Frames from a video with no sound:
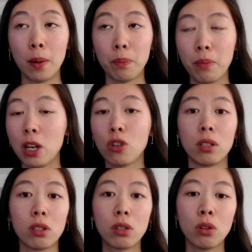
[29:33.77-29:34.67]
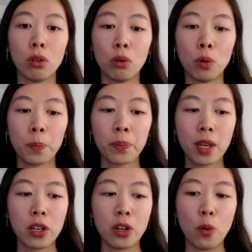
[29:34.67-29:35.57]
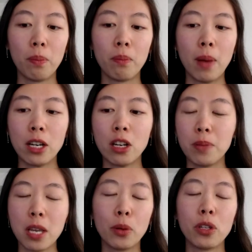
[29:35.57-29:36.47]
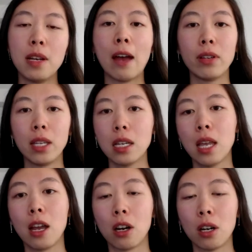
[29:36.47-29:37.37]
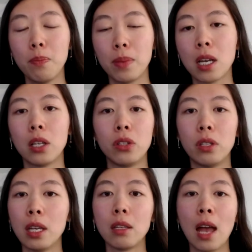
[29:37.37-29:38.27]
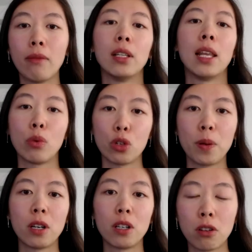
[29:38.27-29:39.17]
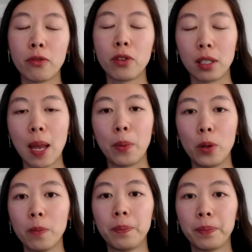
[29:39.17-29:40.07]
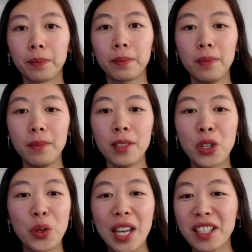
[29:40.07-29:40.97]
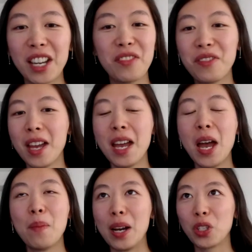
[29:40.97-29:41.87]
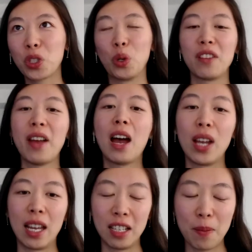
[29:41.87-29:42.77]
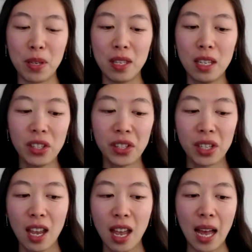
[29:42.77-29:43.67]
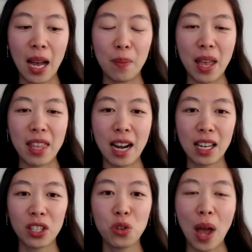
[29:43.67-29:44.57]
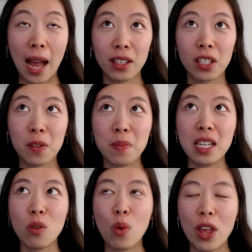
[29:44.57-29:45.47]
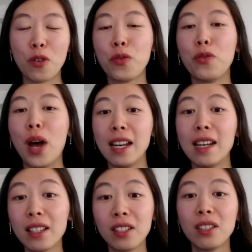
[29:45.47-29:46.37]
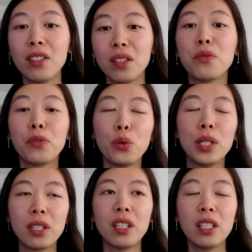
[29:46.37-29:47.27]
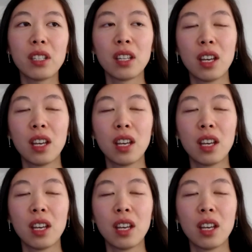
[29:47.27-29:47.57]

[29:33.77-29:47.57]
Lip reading: patients who, might not be able to navigate care because they have a language barrier, for example. So that's kind of my story of how I ended up in this. And then I guess you asked me whether finances influenced it.